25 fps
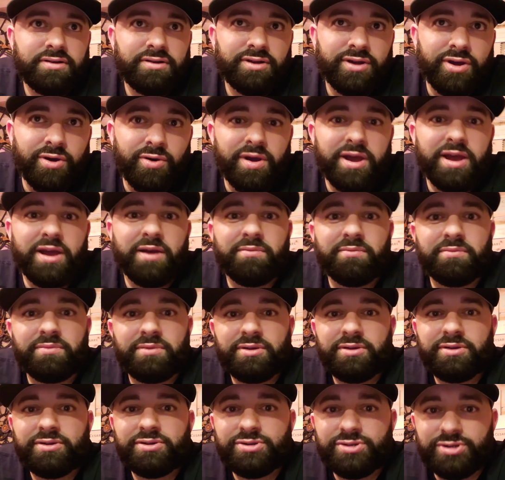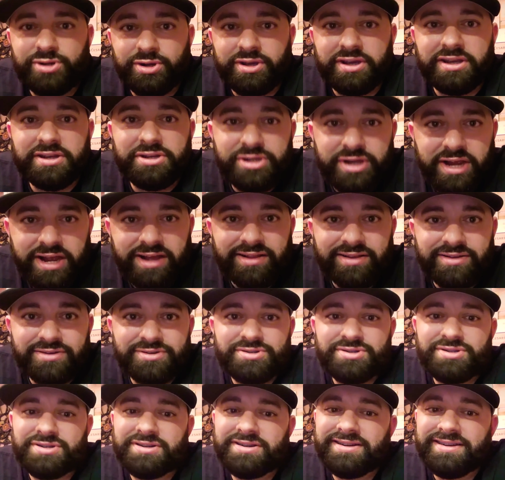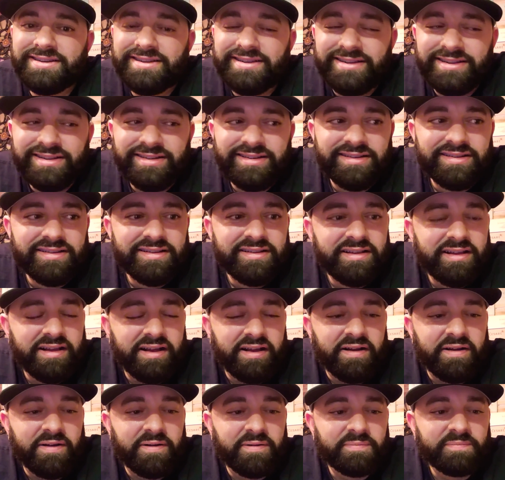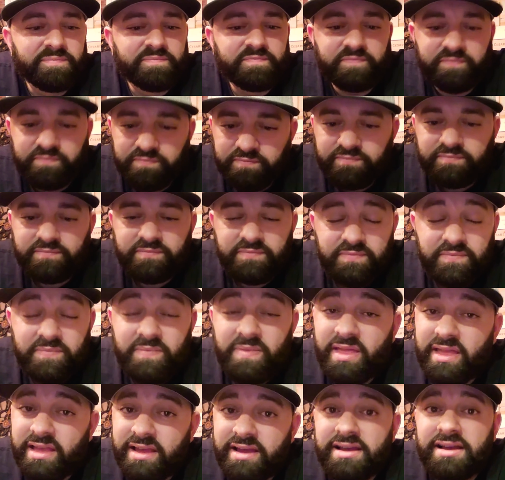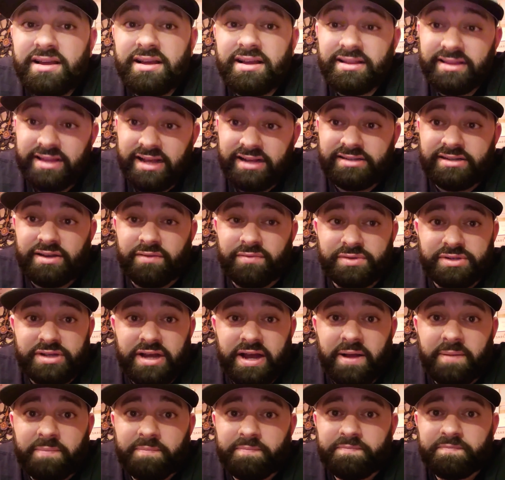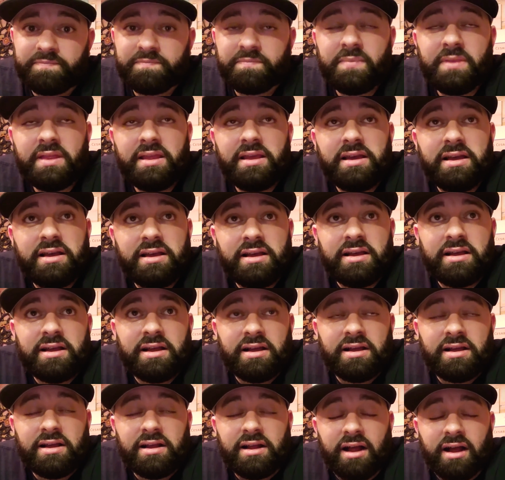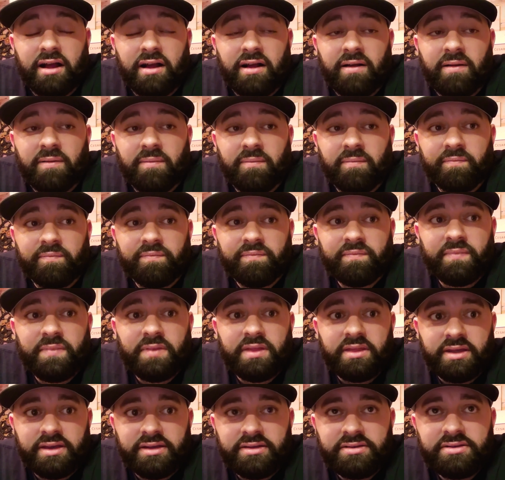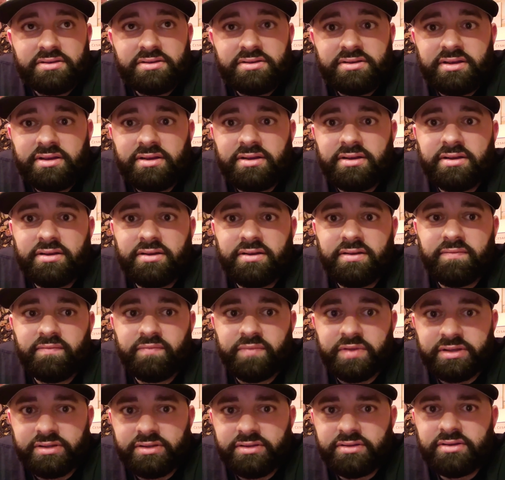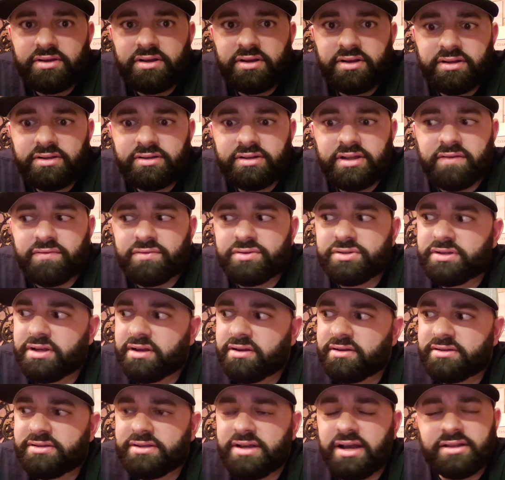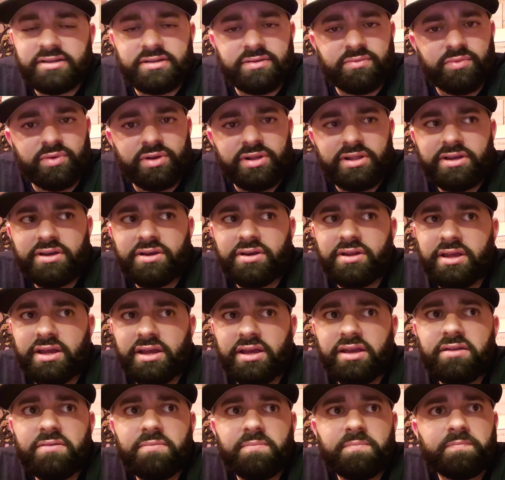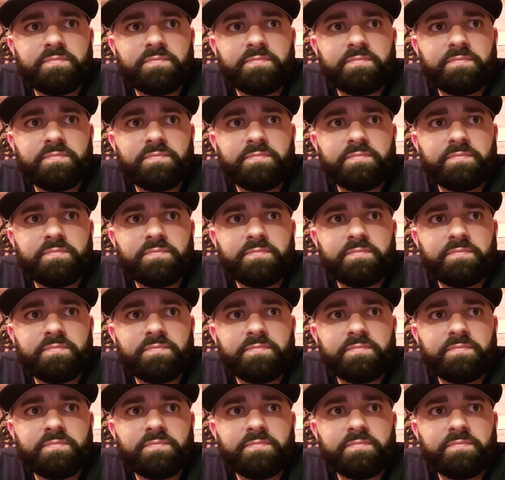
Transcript: Go Ham Jerky Challenge. That stuff was hot. This Devil's Tongue's got some really good heat,